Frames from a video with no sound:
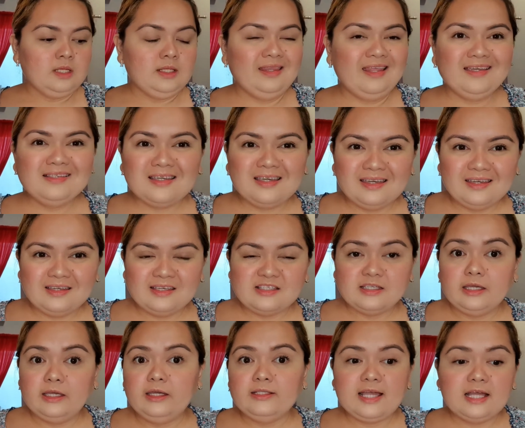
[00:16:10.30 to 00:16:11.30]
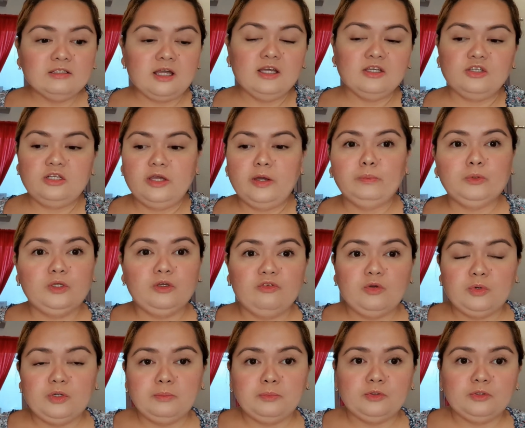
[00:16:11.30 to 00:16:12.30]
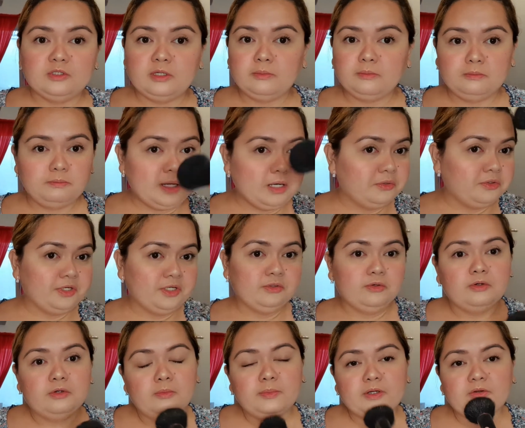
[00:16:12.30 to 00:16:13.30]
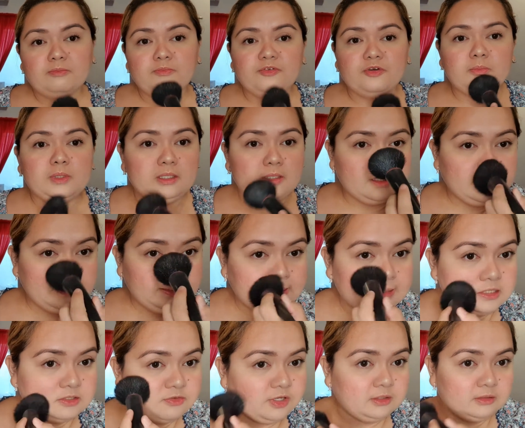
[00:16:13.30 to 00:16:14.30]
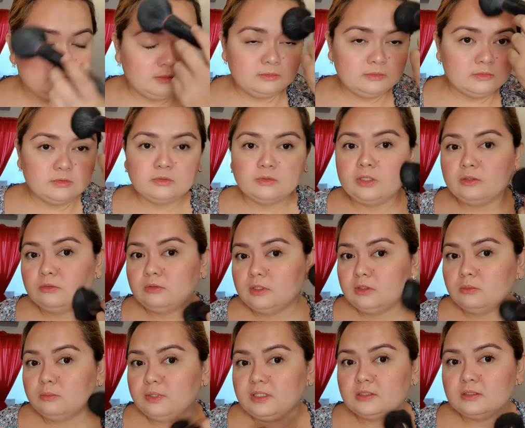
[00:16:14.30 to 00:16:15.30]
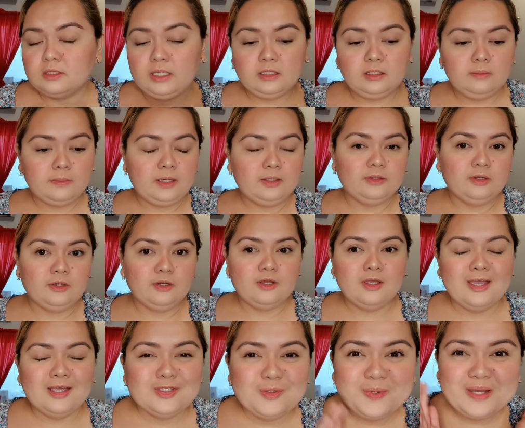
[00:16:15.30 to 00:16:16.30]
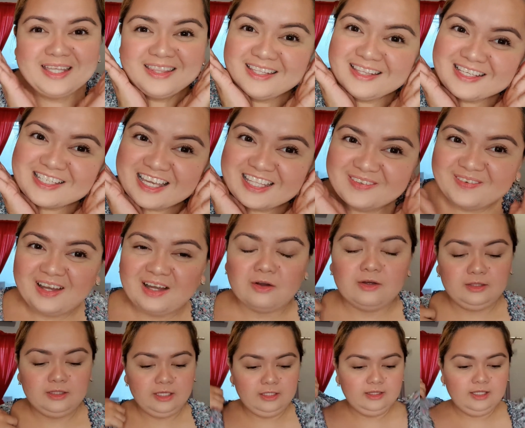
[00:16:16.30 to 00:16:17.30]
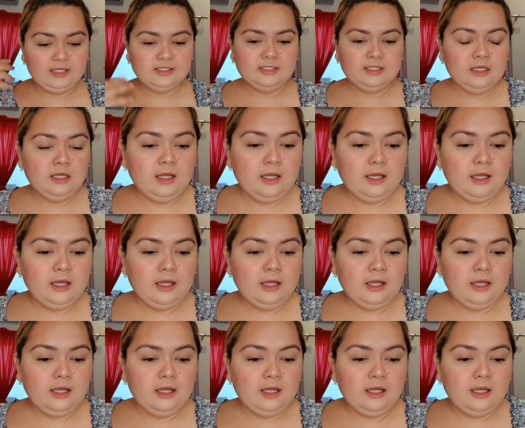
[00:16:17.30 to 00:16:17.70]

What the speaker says: Next is, it's actually up to you if you wanna put some powder or more. But for me, I think that's fine. So, I don't need to place any powder. So, maganda to siya, diba? Okay, next.